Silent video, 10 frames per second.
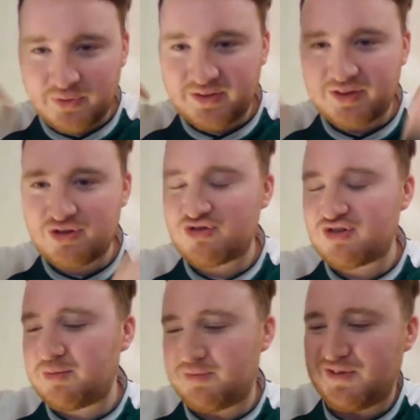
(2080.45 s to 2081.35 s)
the green
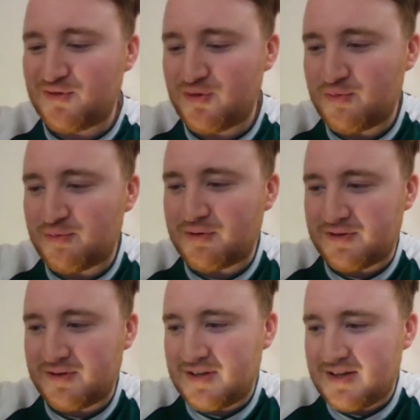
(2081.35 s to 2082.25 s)
stripe in it too. But
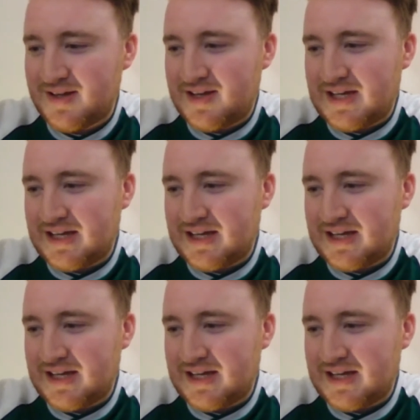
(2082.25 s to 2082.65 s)
aye,